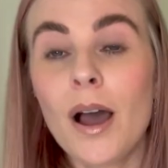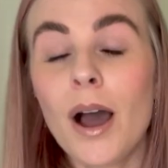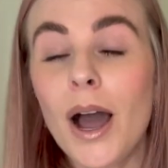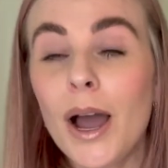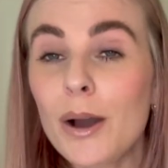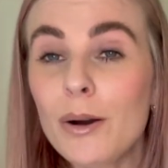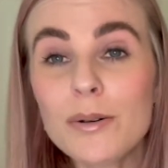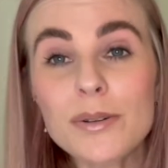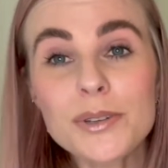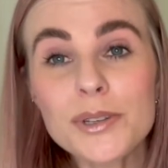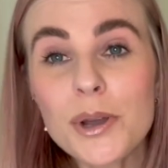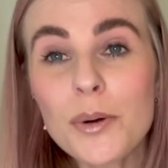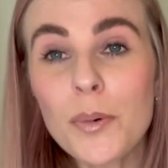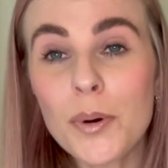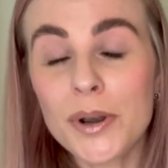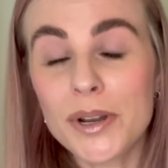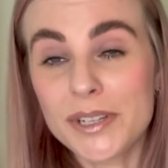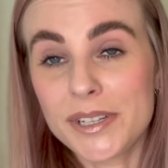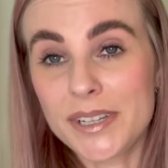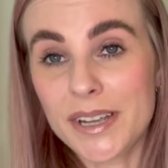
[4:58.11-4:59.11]
I also
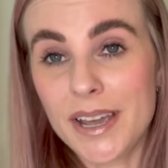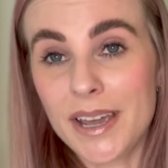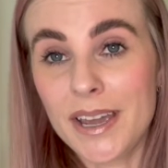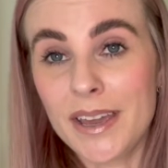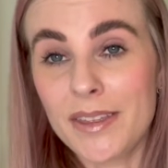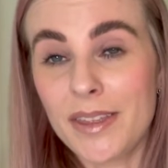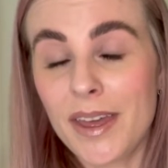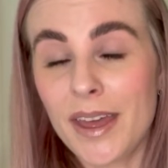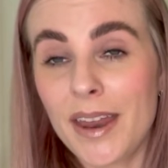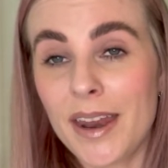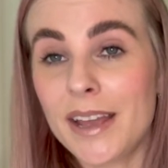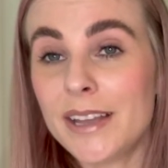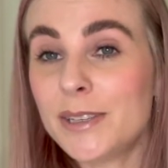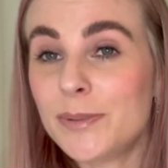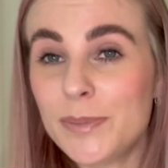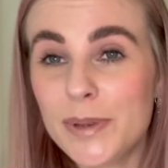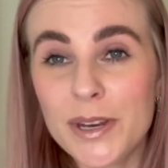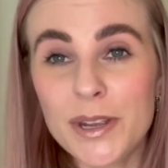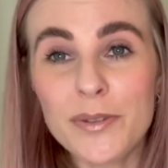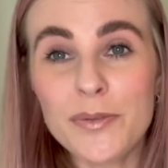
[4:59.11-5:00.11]
want to say that, as
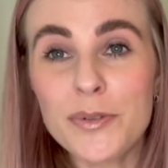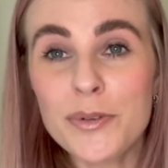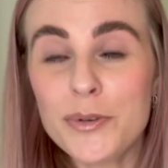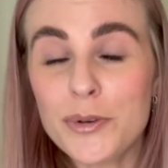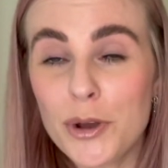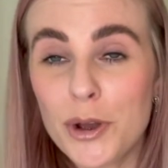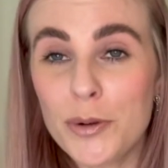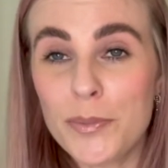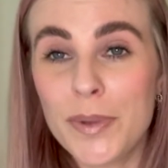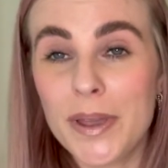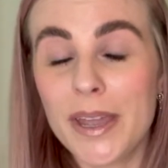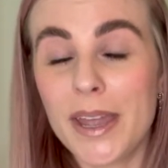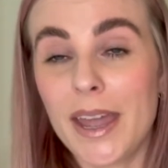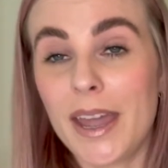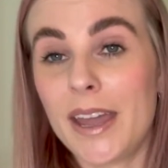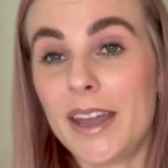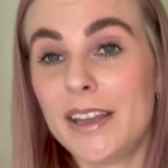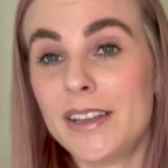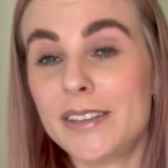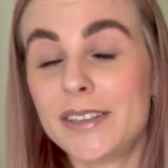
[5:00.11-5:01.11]
many of you know me
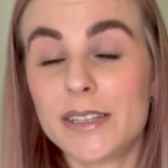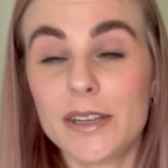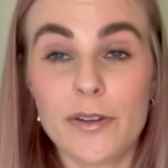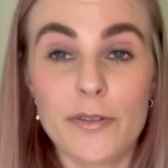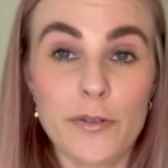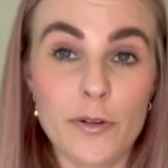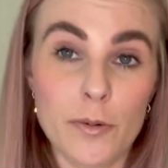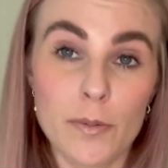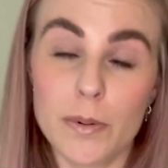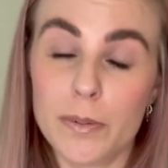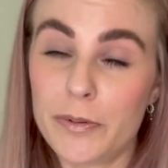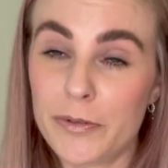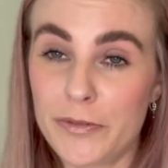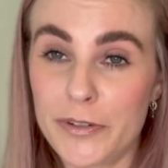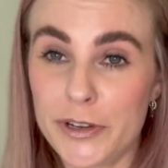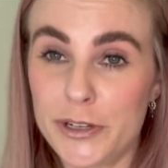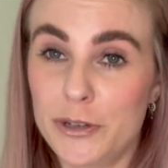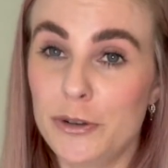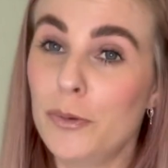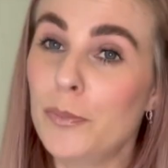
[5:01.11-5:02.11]
as a former
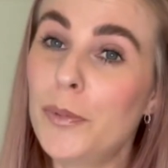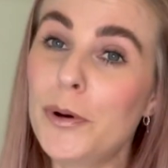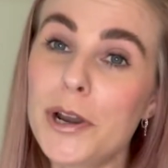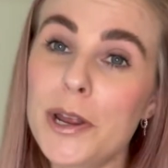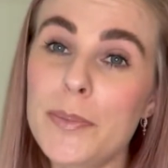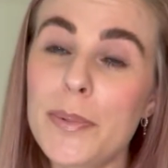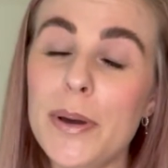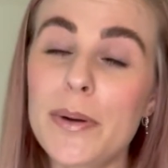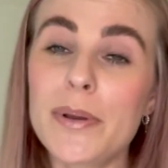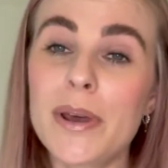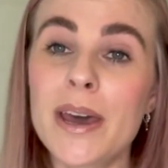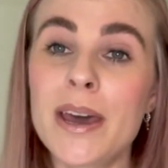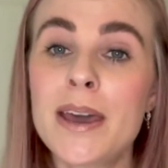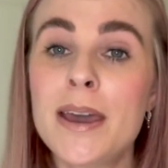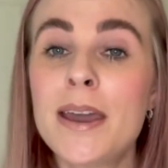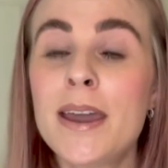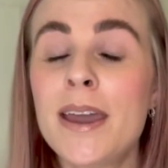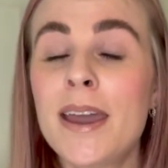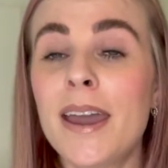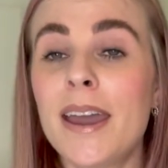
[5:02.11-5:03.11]
professional bodybuilder
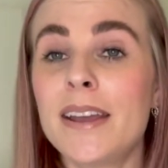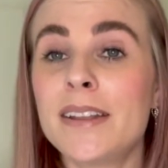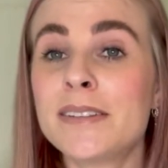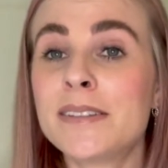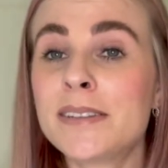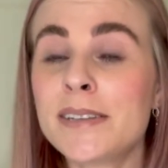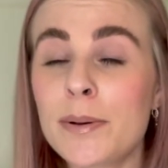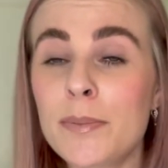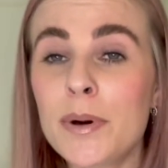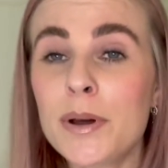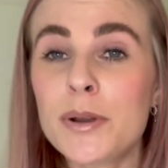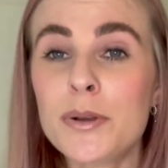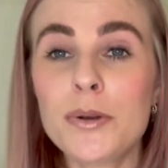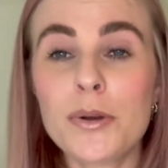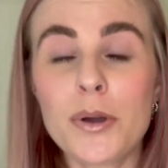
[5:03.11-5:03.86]
and someone who